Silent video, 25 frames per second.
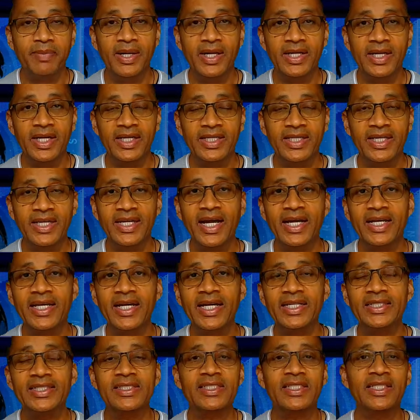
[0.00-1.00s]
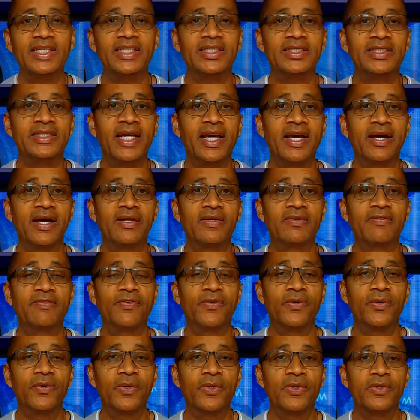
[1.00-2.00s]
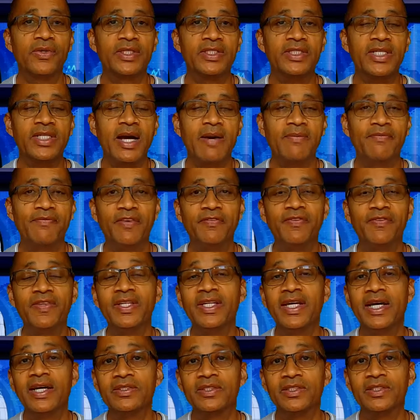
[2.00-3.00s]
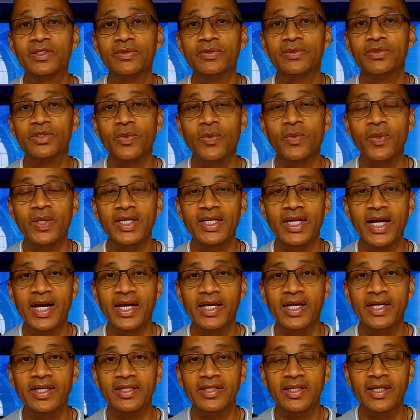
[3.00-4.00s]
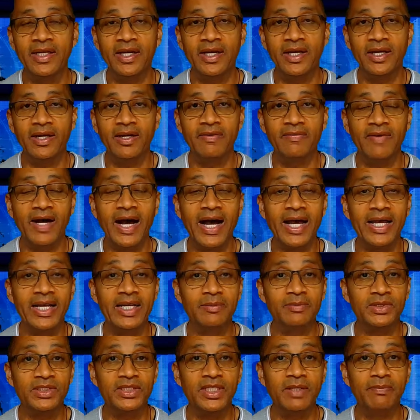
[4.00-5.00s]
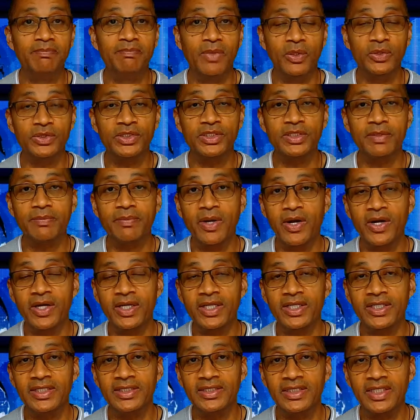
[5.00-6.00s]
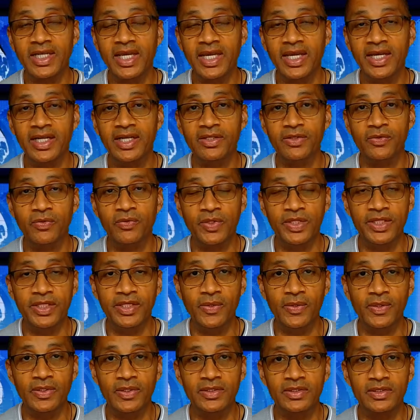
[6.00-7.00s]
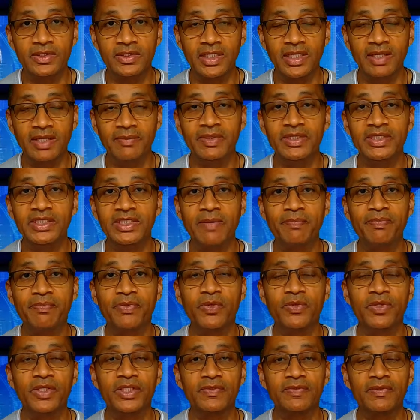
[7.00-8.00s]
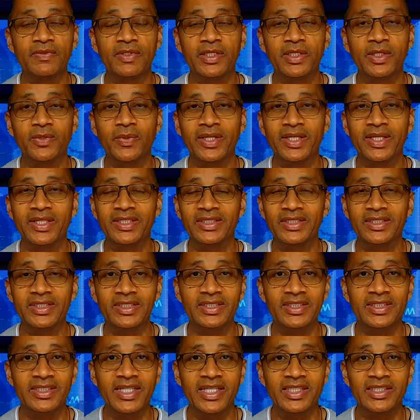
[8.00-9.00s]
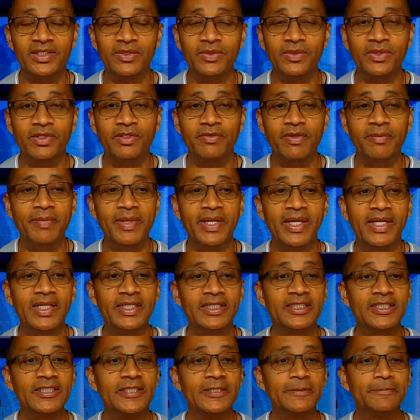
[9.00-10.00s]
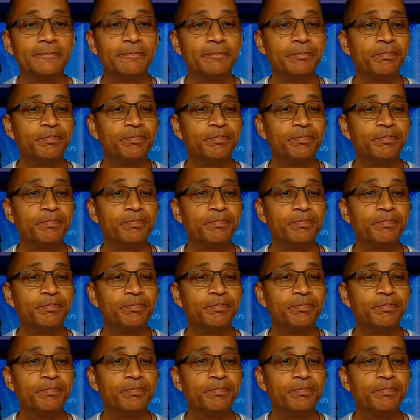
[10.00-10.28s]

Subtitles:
But again, I got this list down for the top 50 down to 29 items that most Americans can agree on. So let me step through this really quick. It shouldn't take 2 or 3 minutes.